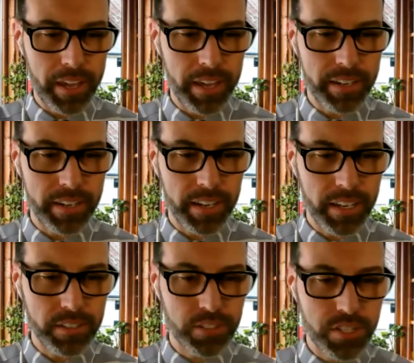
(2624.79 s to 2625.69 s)
And
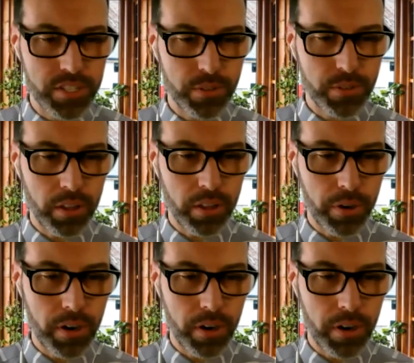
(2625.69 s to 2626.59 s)
just to all of
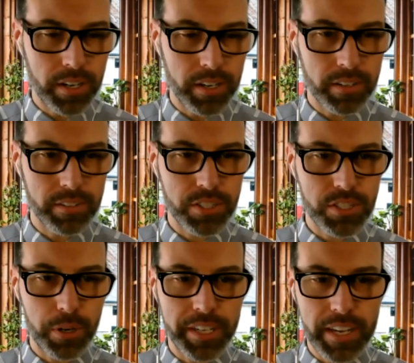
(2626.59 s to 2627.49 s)
our, just
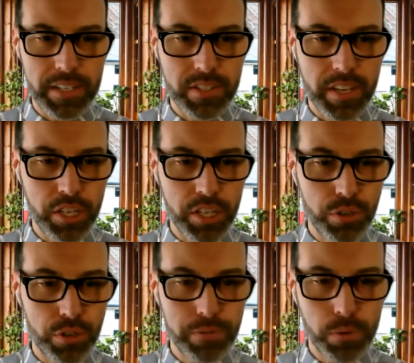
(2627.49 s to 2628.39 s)
to our guests, thank
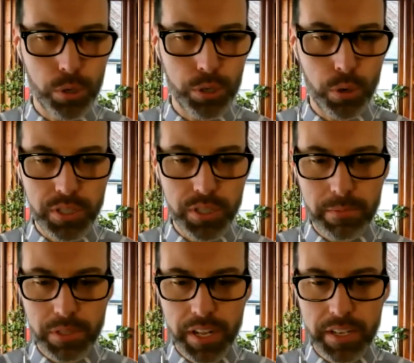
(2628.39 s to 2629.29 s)
you for your
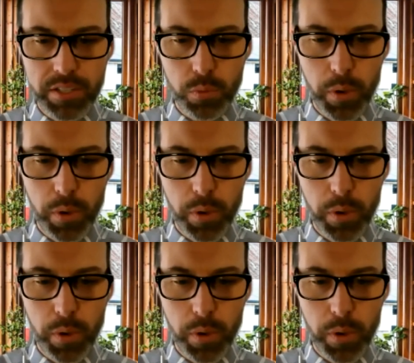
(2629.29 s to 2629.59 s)
time today as